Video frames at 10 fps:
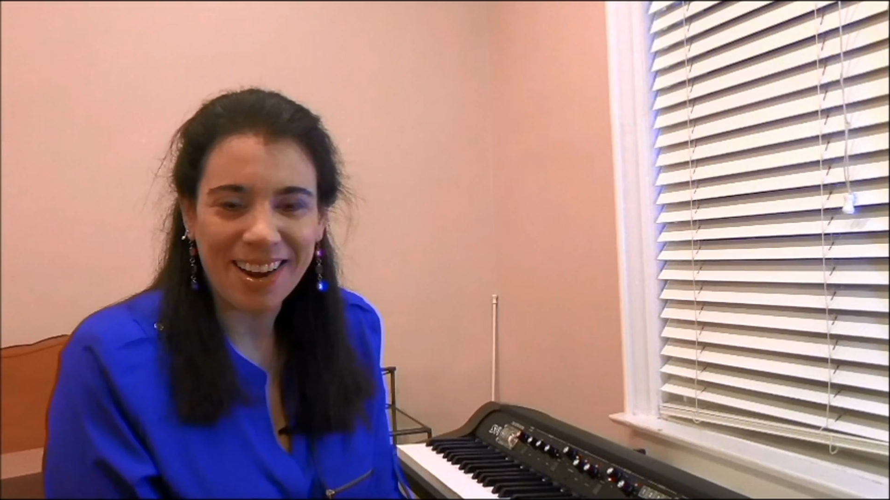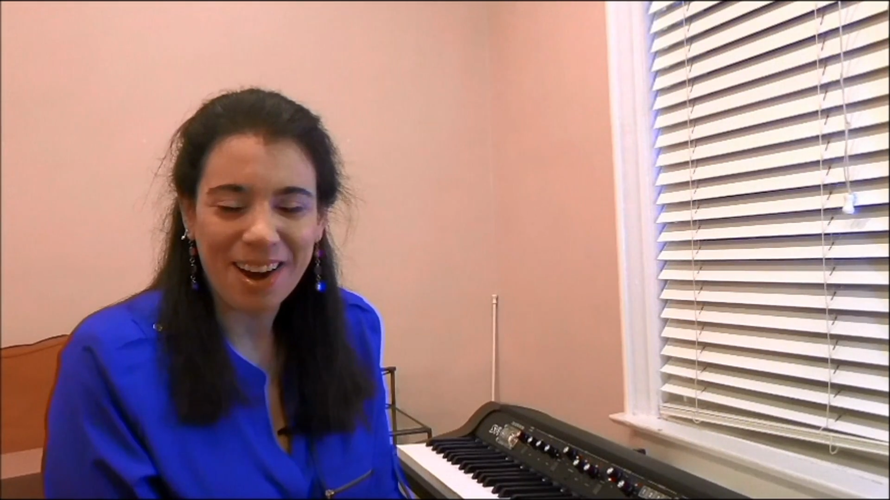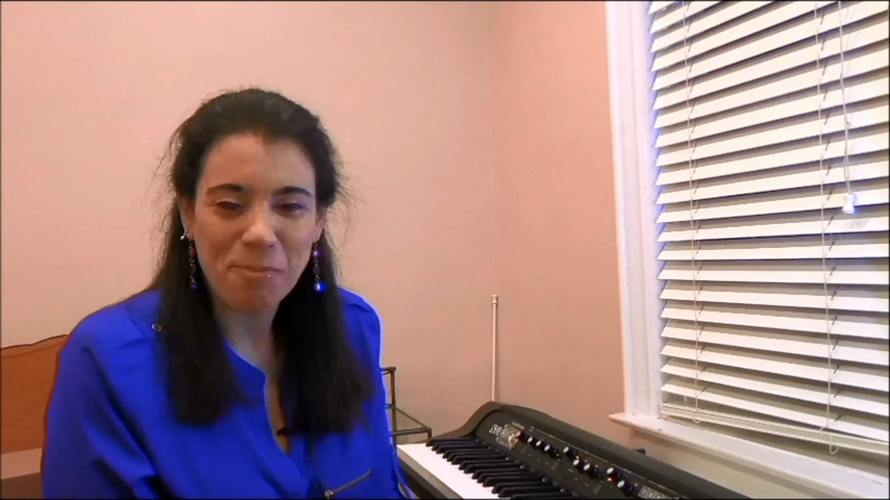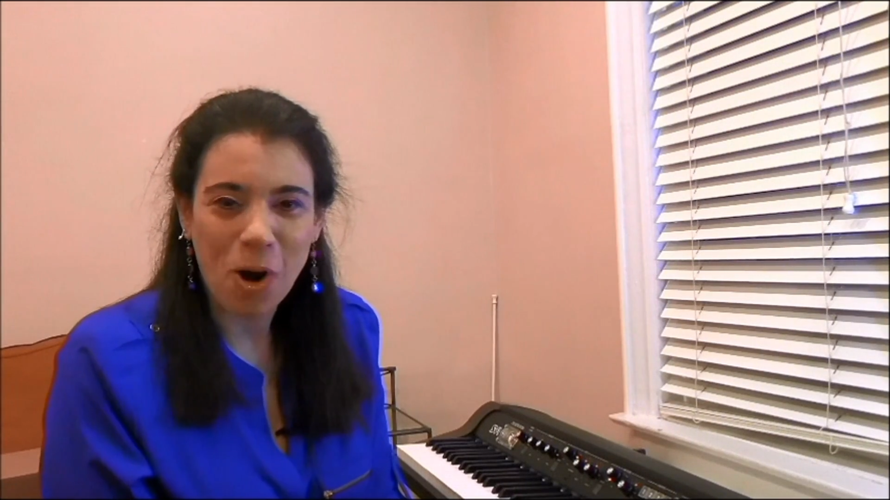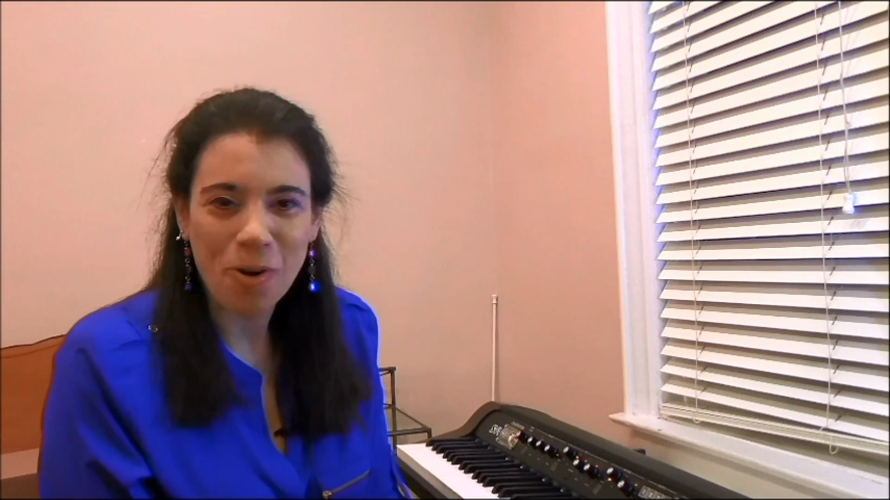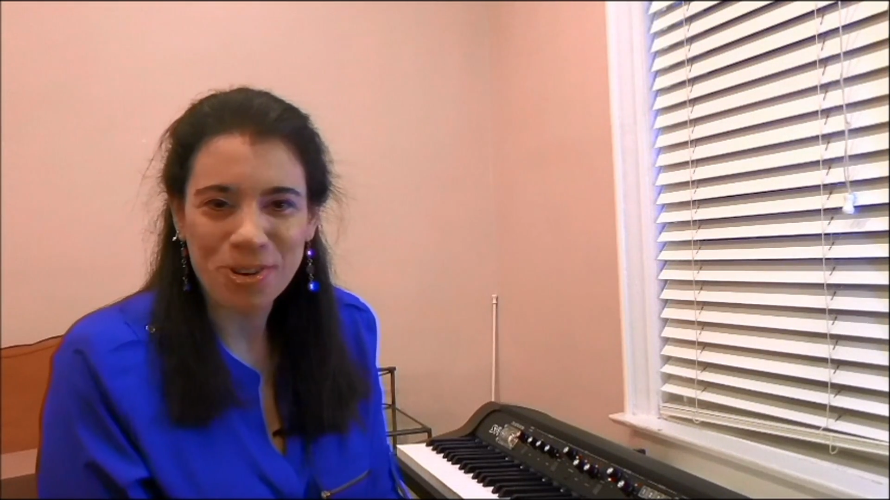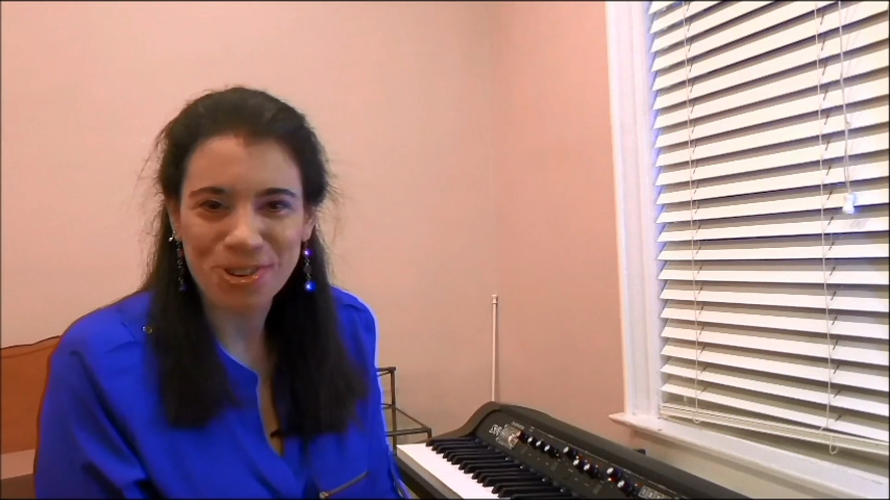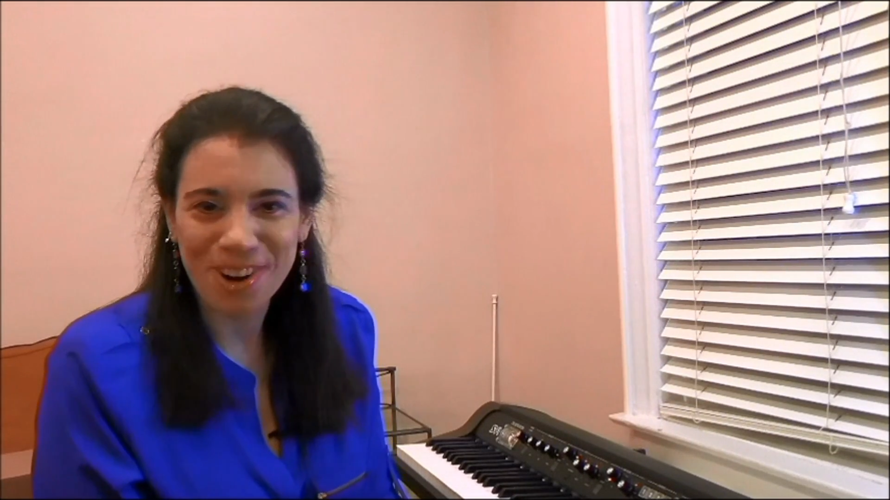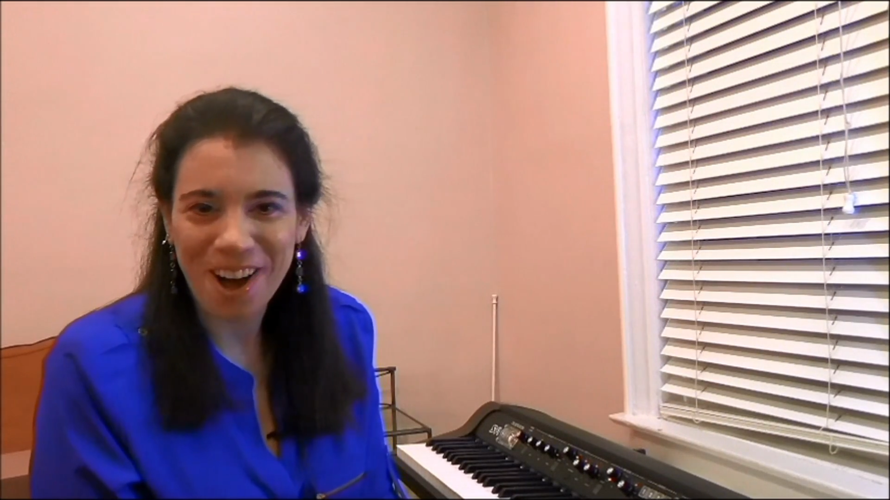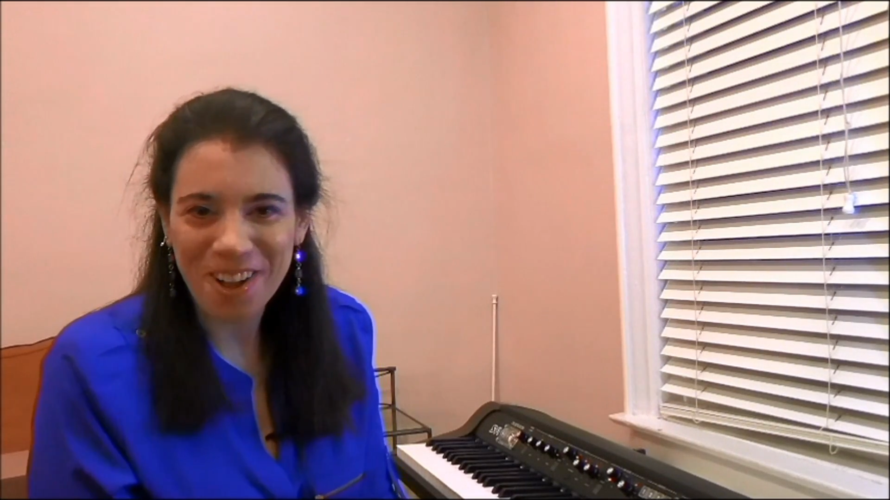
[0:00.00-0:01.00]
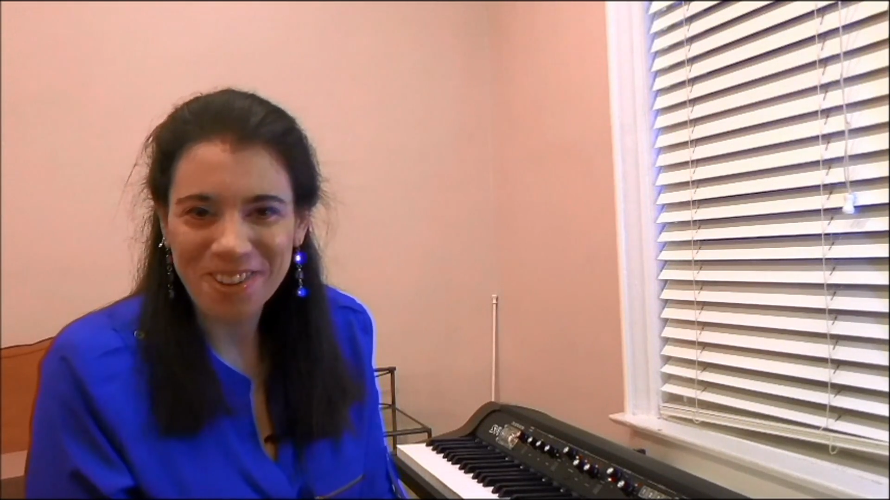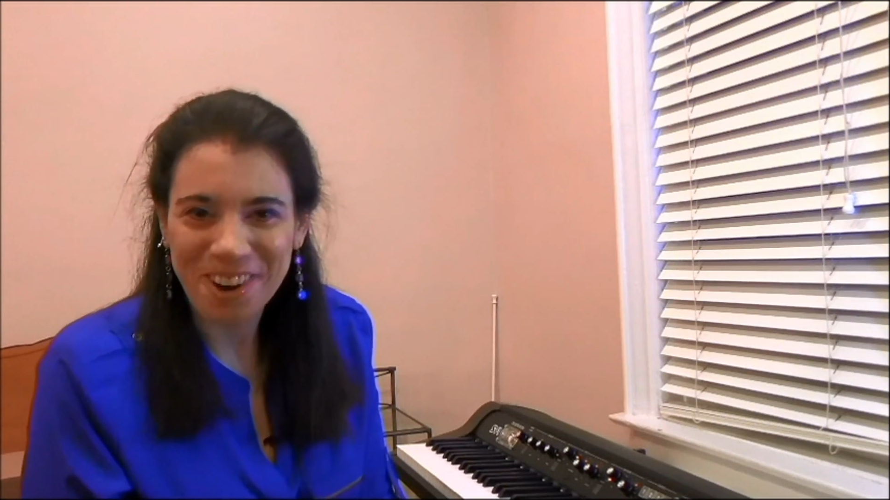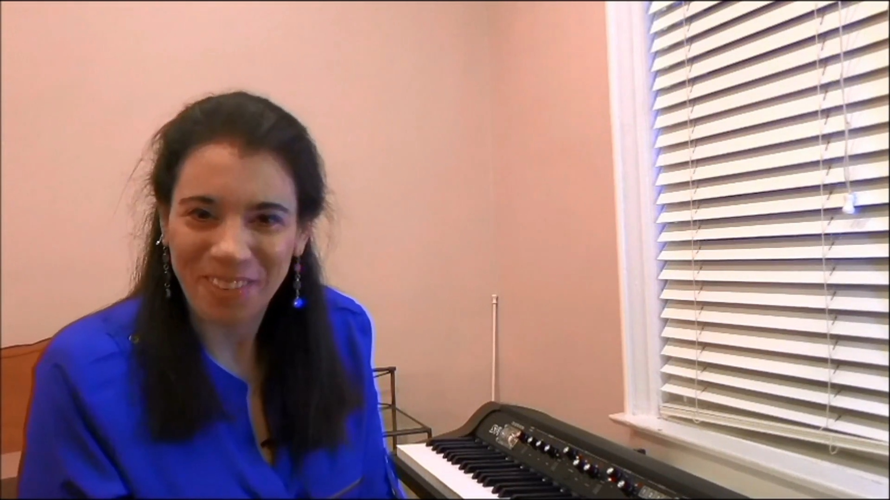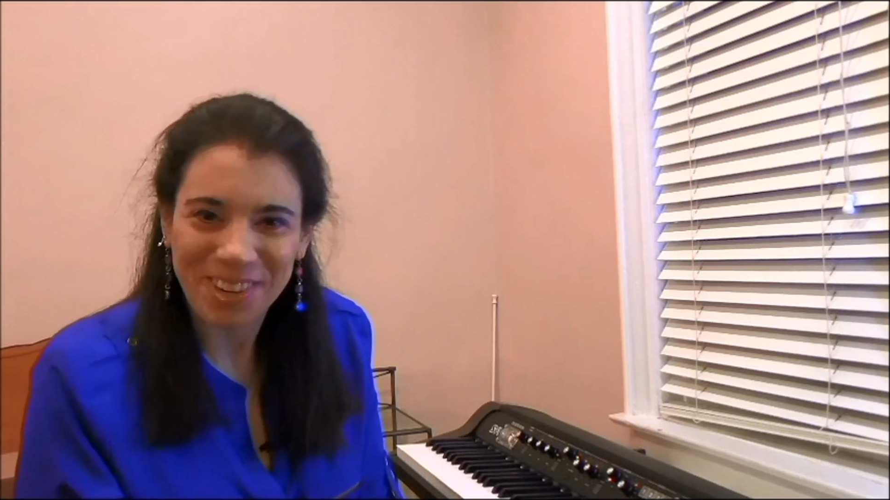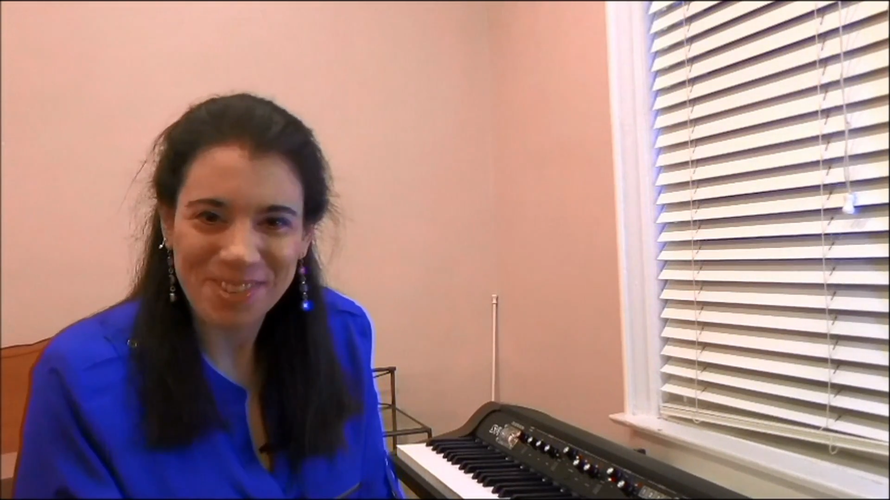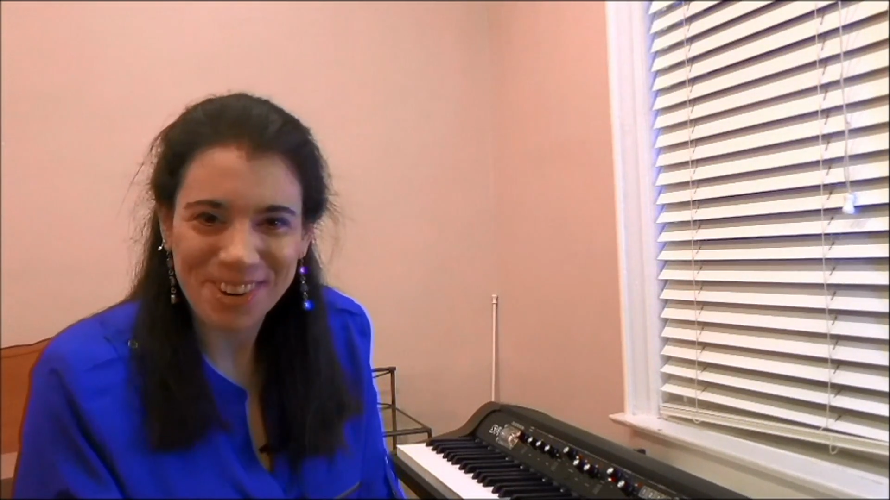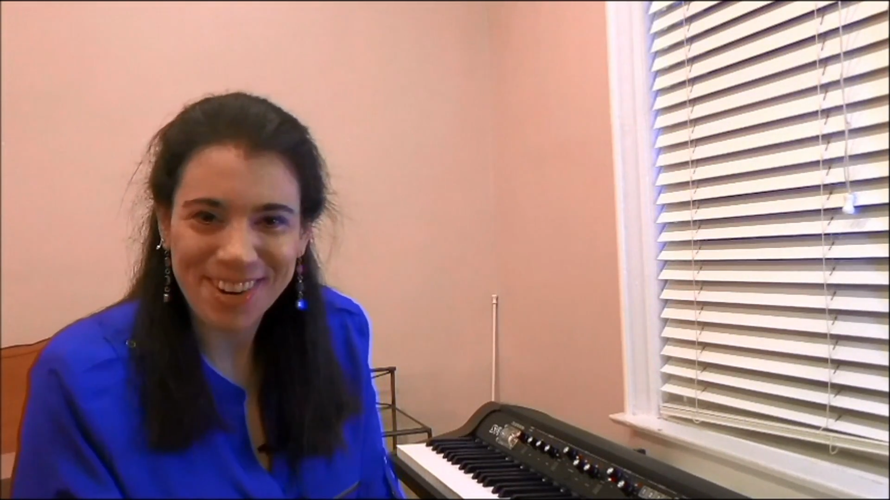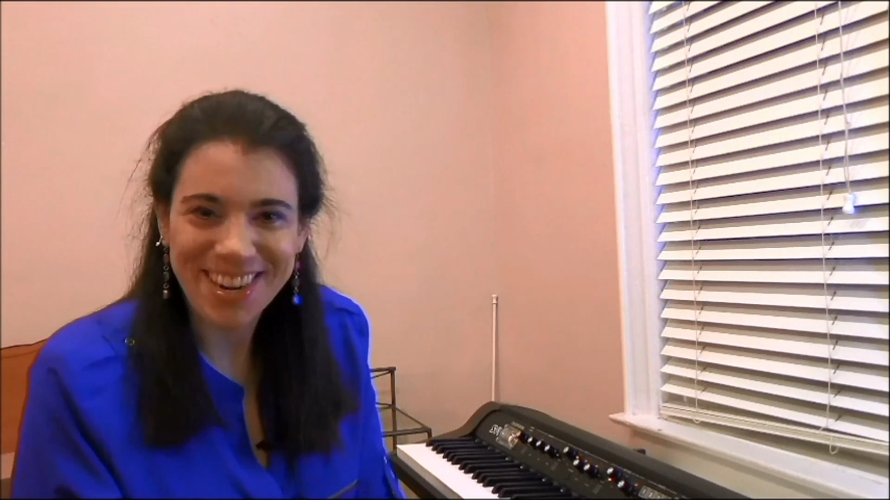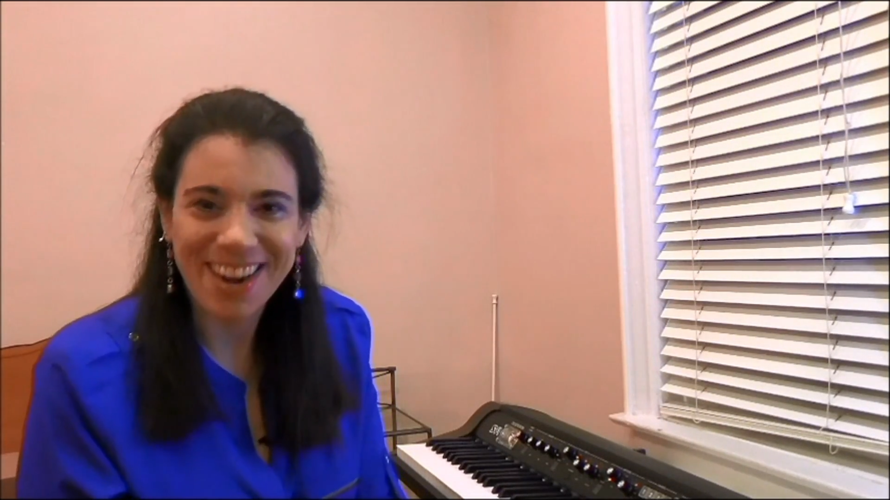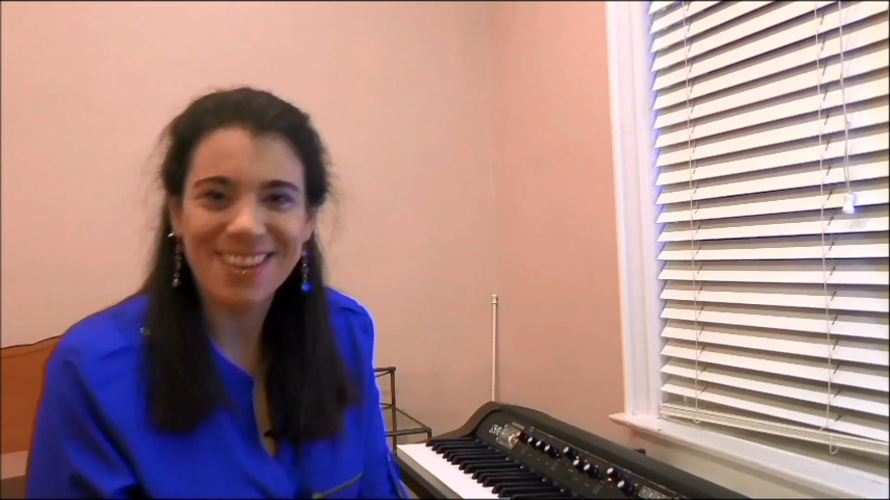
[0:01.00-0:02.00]
I'm Ari Shagal, coming to
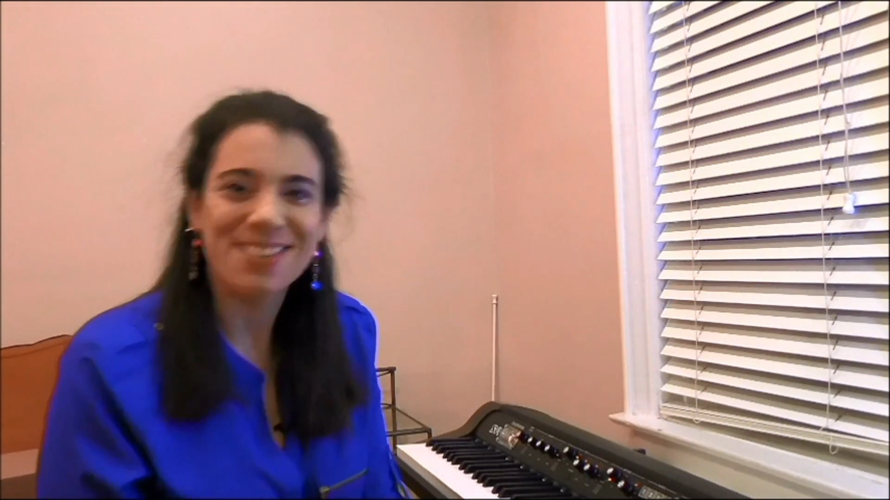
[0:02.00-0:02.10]
you again